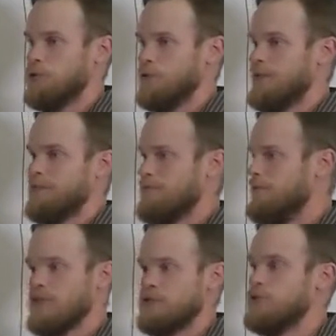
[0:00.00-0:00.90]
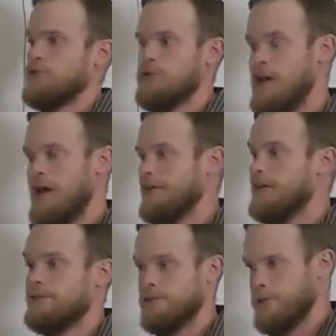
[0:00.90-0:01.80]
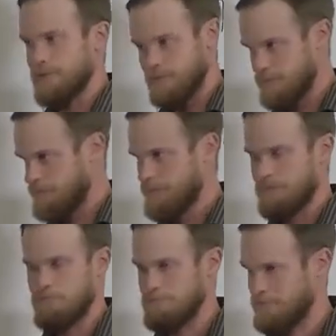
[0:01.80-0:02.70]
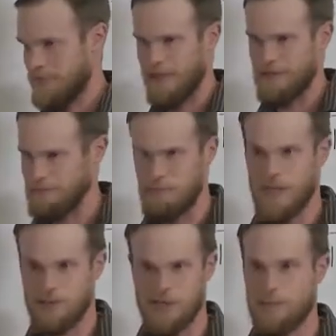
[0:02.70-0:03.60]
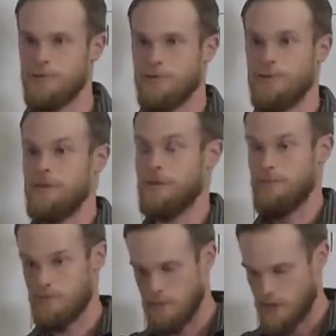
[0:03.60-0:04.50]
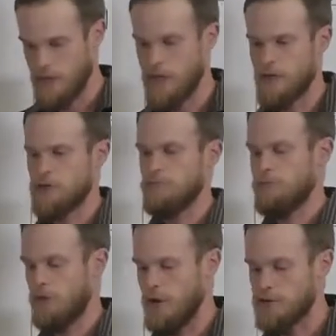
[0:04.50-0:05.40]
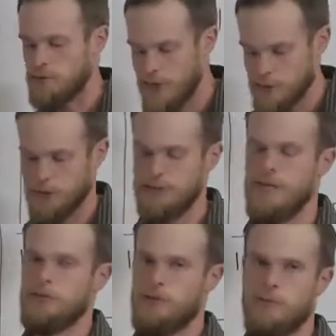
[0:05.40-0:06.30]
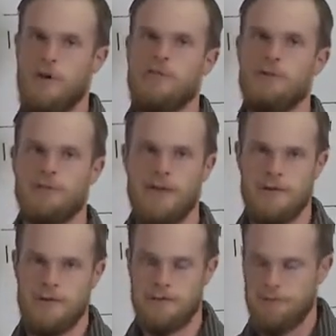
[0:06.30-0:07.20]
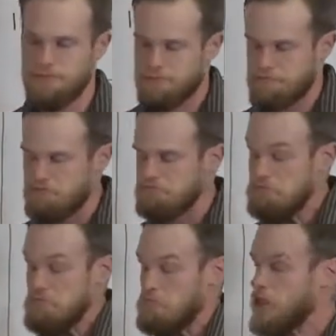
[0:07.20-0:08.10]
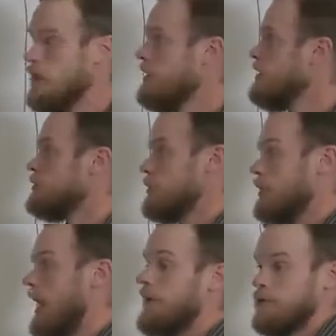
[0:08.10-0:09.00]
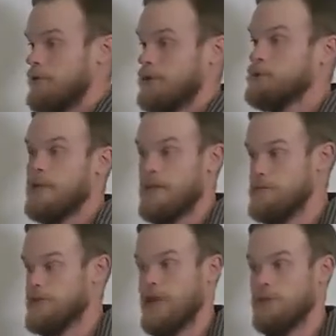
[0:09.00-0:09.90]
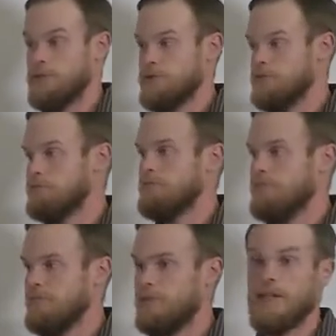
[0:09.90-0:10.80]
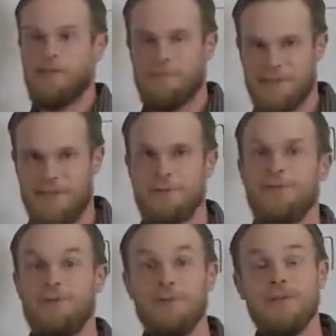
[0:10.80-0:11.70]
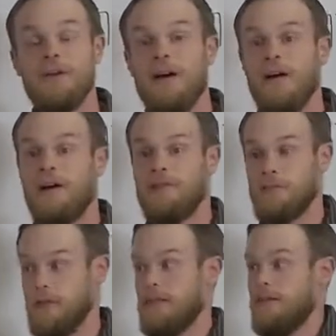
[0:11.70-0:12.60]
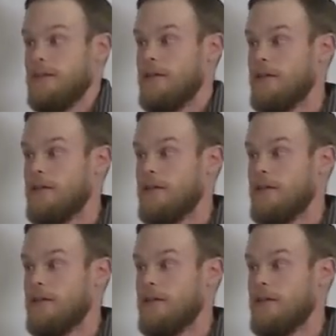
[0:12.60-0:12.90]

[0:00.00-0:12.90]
sure that this does not ever get messed up, so they brought special attention upon those letters. So I don't know, that sounds like something they would do to me.